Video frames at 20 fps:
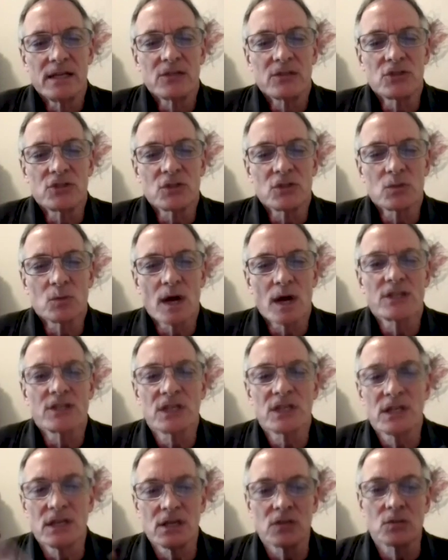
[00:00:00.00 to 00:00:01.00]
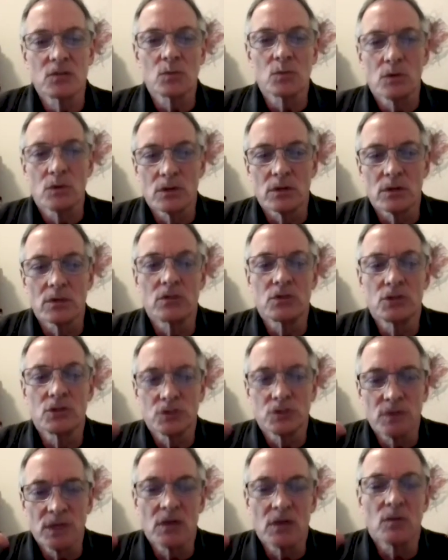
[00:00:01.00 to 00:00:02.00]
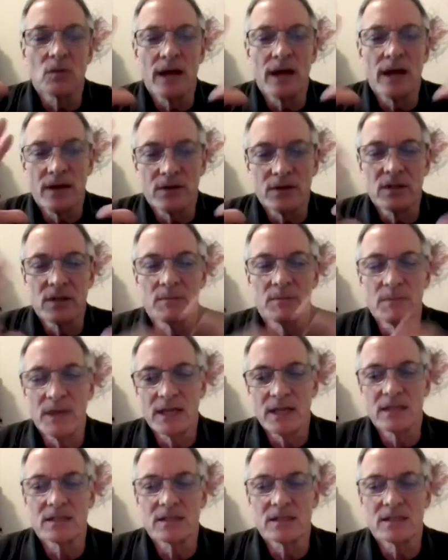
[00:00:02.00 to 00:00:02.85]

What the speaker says: is just watching his world shrink around him